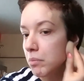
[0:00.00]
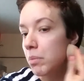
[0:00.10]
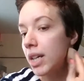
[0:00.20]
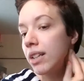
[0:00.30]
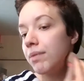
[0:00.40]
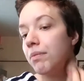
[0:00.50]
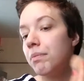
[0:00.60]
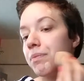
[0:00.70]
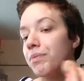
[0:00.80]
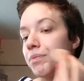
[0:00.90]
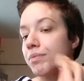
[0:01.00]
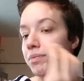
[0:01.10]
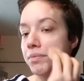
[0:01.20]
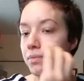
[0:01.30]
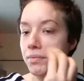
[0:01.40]
But
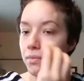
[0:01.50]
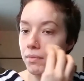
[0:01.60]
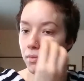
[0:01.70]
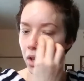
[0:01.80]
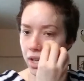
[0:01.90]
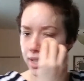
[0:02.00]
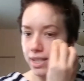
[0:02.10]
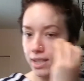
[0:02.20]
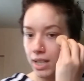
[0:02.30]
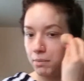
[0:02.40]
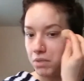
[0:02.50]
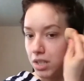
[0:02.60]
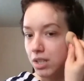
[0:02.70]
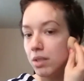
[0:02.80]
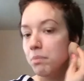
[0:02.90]
it
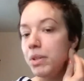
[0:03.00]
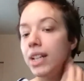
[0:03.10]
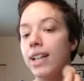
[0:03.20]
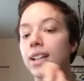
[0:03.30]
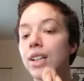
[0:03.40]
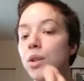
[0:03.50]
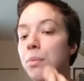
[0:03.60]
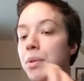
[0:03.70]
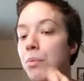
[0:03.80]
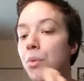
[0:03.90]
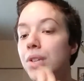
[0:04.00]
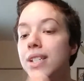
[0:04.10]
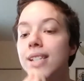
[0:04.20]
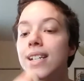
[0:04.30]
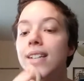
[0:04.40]
seems to be like a little bit more
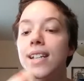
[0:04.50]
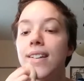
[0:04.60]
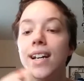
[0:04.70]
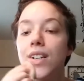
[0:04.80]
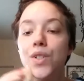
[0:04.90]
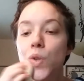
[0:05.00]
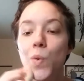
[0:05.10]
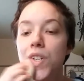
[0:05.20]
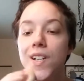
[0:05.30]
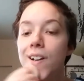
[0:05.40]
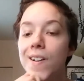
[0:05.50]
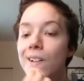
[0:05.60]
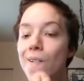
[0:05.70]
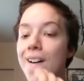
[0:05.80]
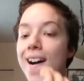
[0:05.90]
sunny. I do wish I could
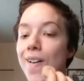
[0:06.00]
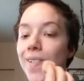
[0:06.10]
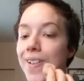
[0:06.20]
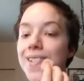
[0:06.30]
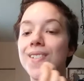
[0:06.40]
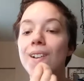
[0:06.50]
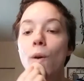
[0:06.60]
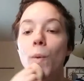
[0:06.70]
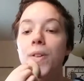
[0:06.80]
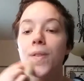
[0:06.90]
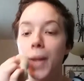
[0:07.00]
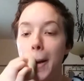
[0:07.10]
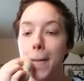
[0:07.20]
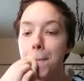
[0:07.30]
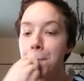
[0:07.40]
go out because you know when you like